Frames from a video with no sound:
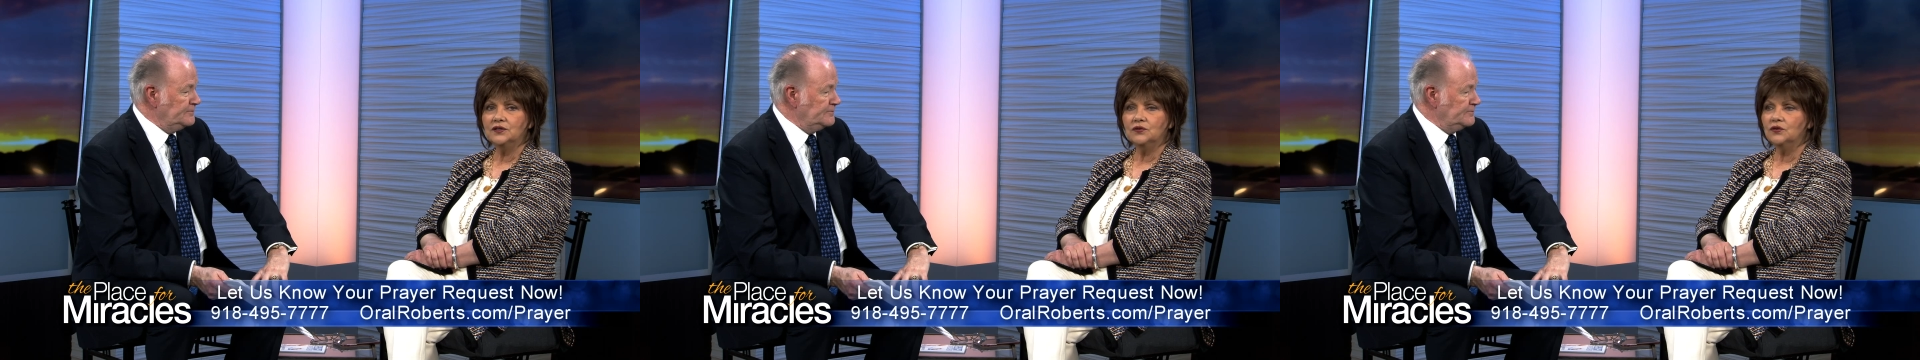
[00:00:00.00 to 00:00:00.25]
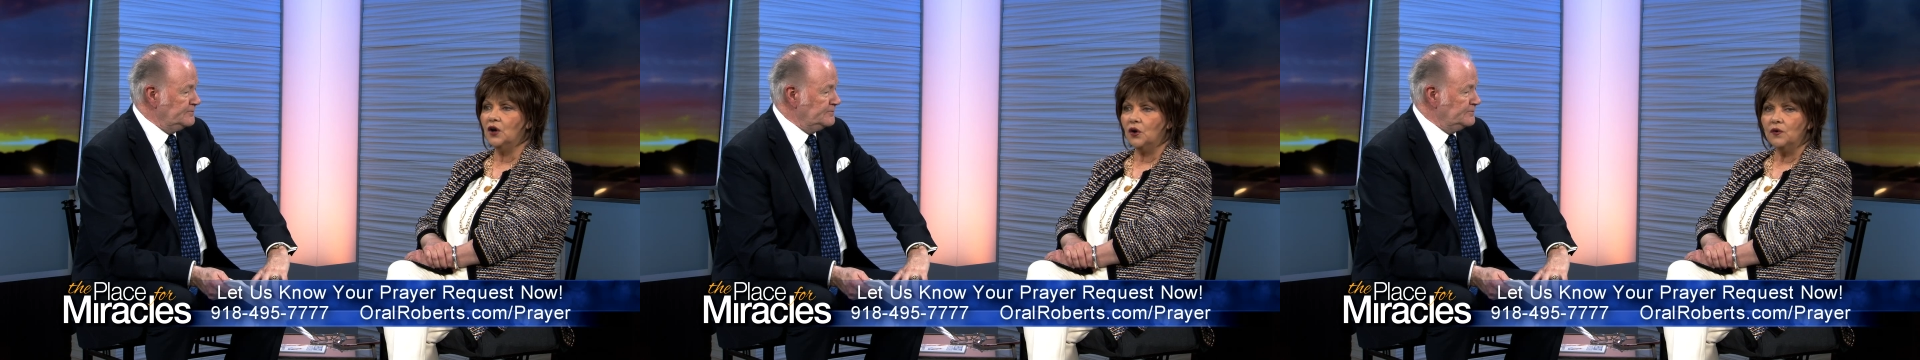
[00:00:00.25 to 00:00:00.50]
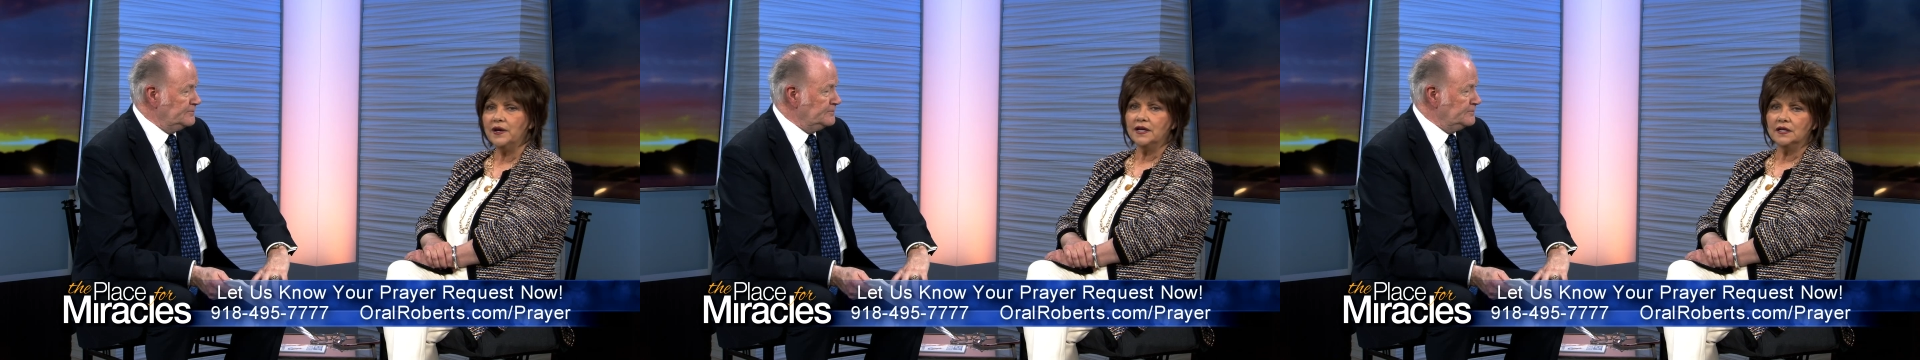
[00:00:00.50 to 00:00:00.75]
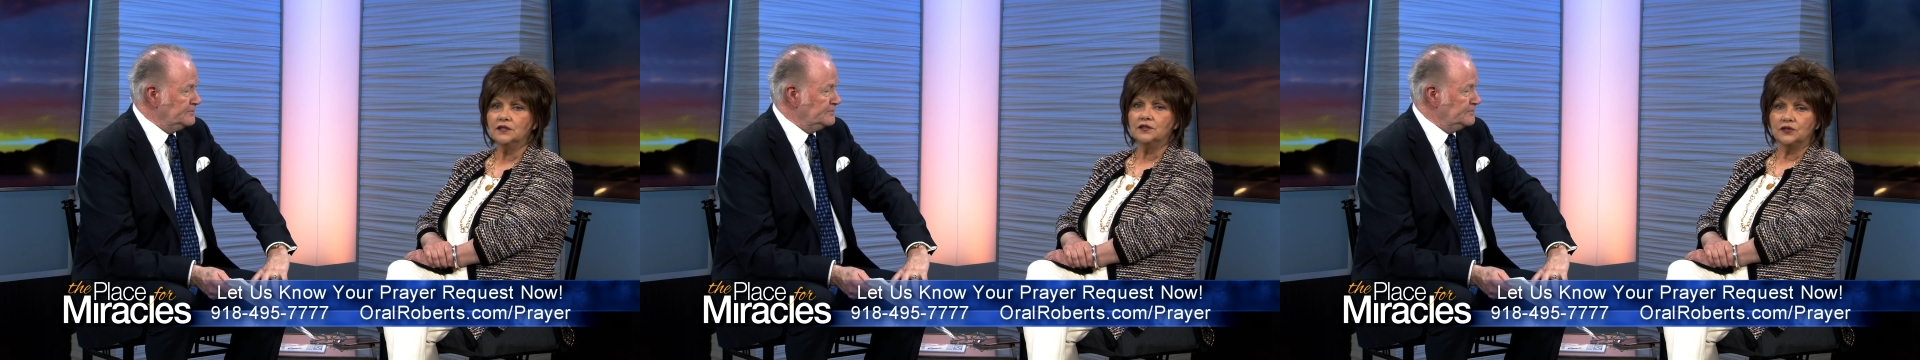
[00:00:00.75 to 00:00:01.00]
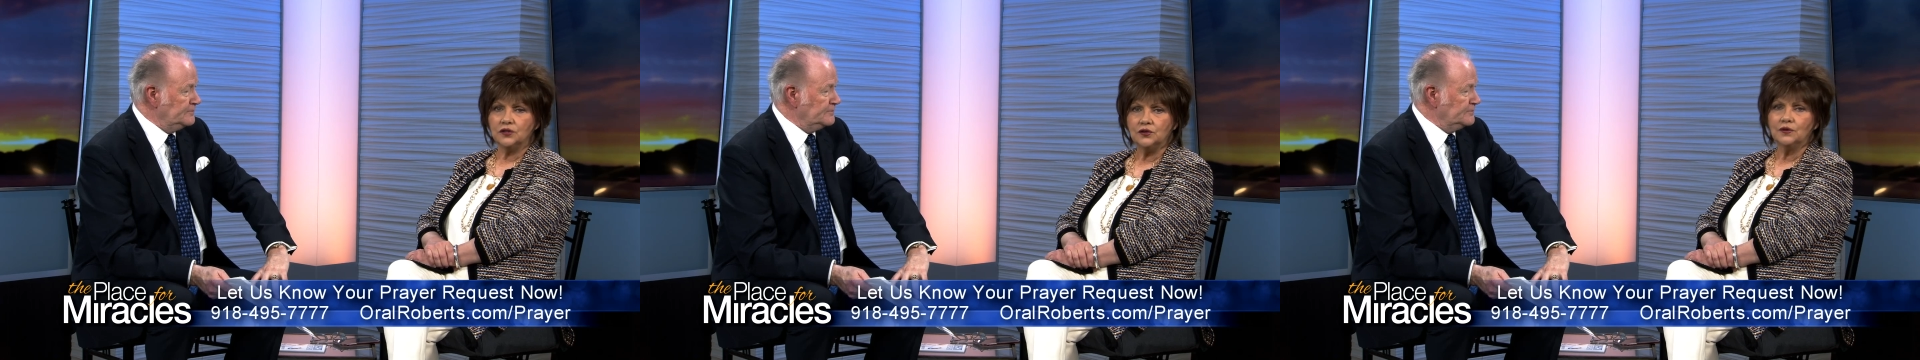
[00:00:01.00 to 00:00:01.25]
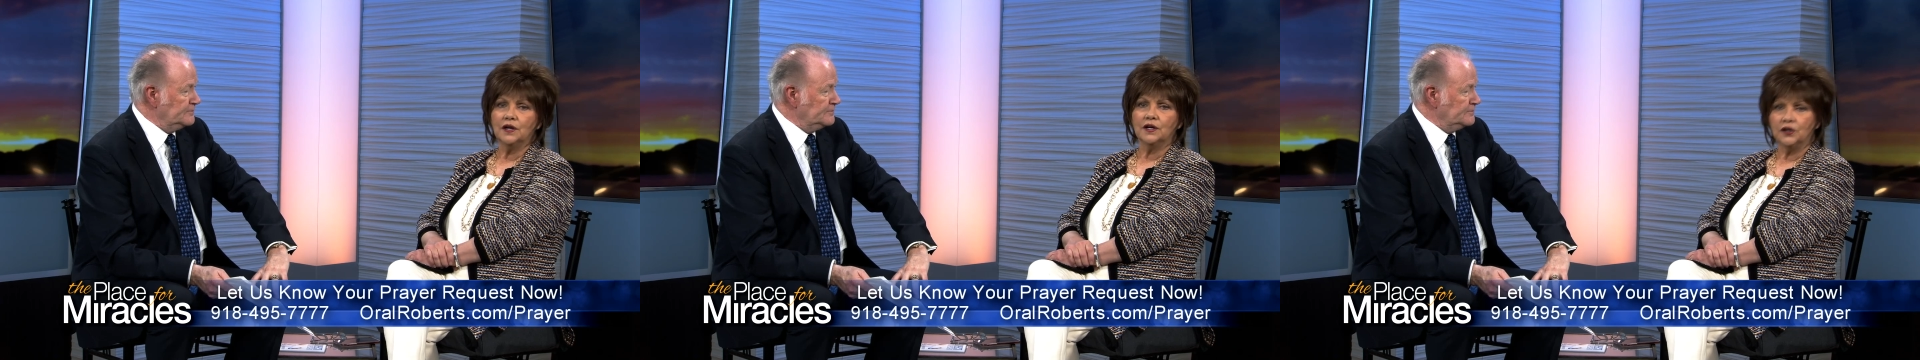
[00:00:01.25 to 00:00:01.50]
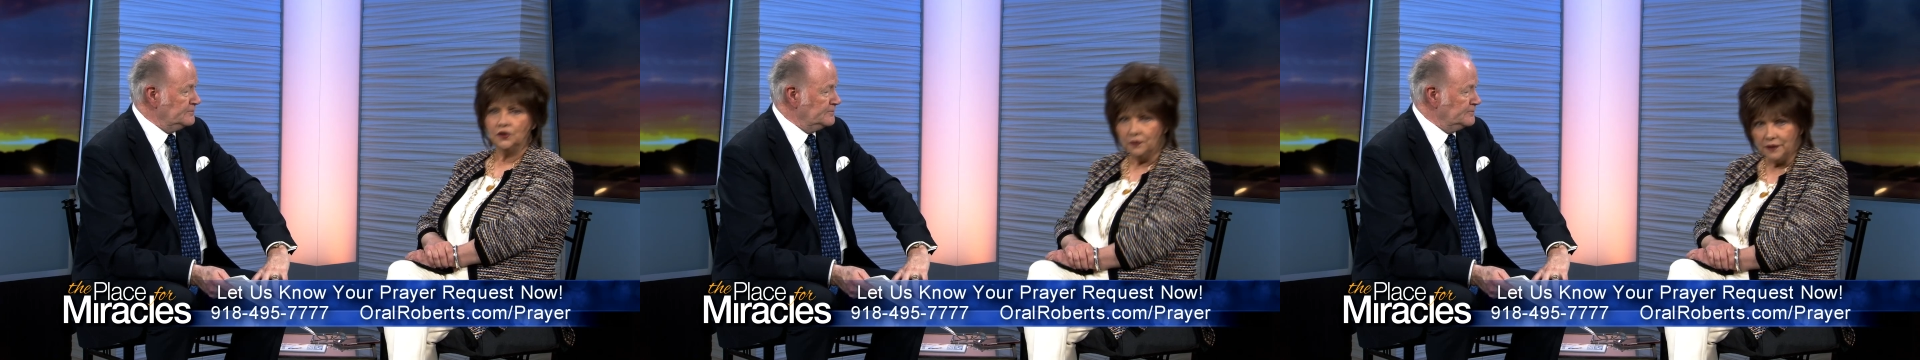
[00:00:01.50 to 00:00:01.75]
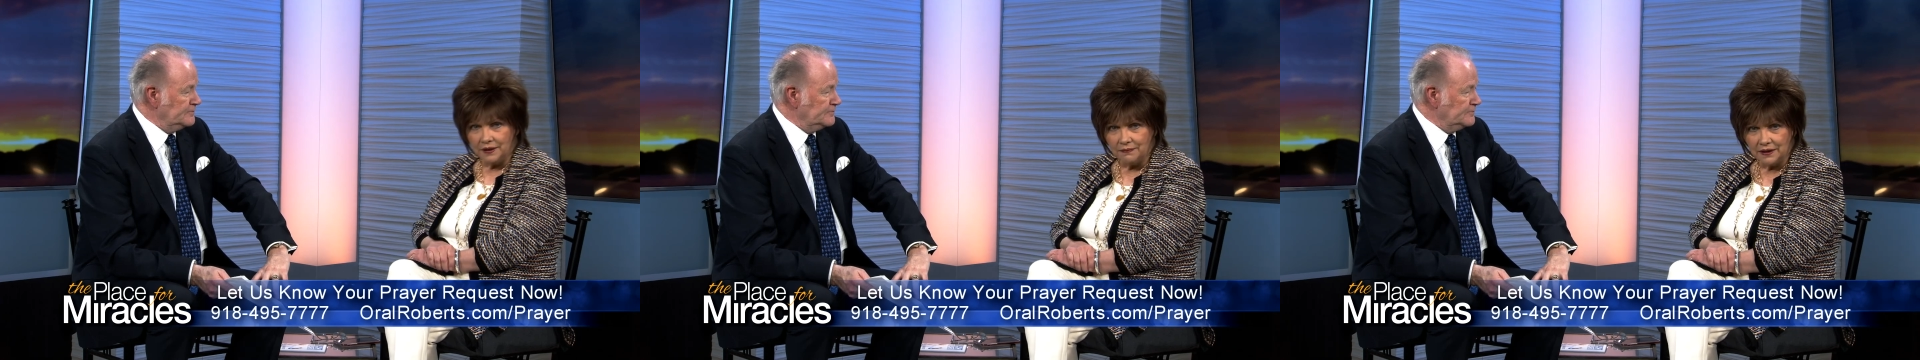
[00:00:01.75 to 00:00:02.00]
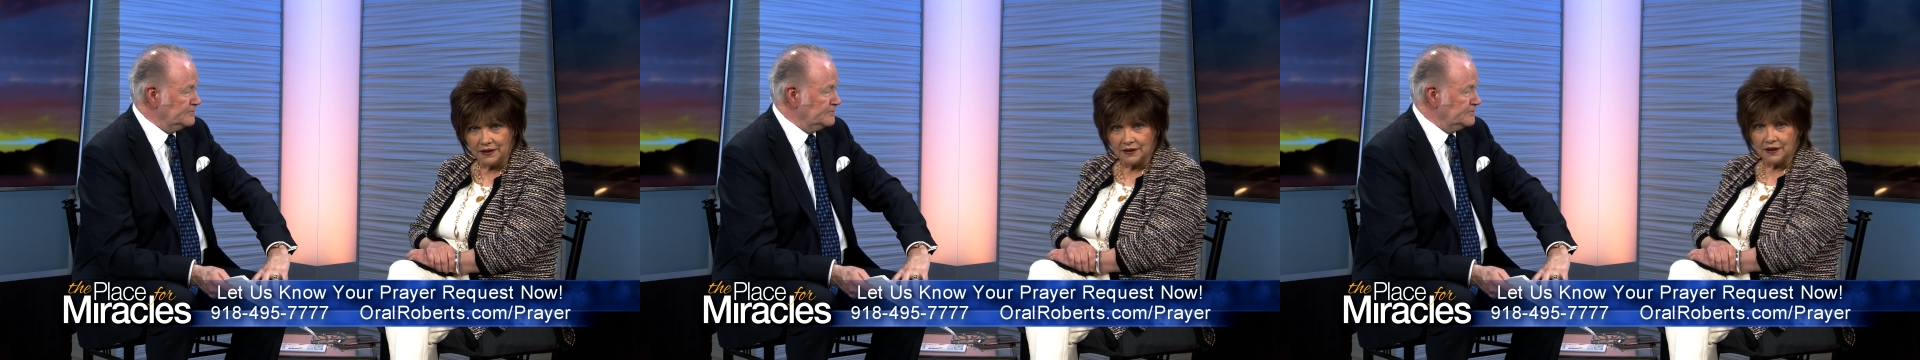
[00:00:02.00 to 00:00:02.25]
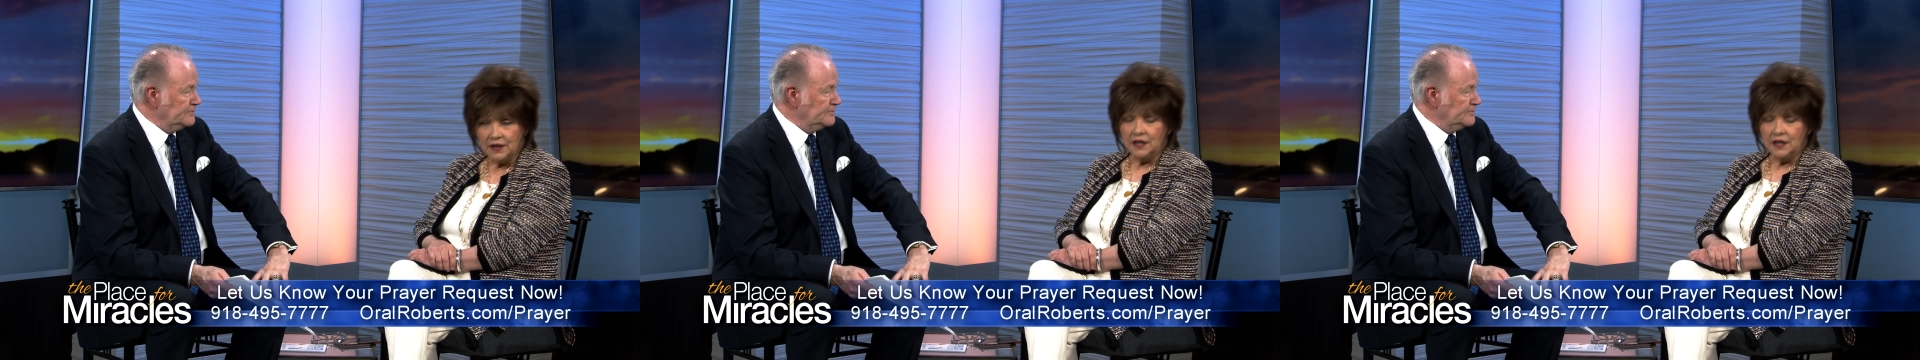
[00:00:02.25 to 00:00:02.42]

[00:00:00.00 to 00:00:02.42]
Speaker 1: to go into agreement.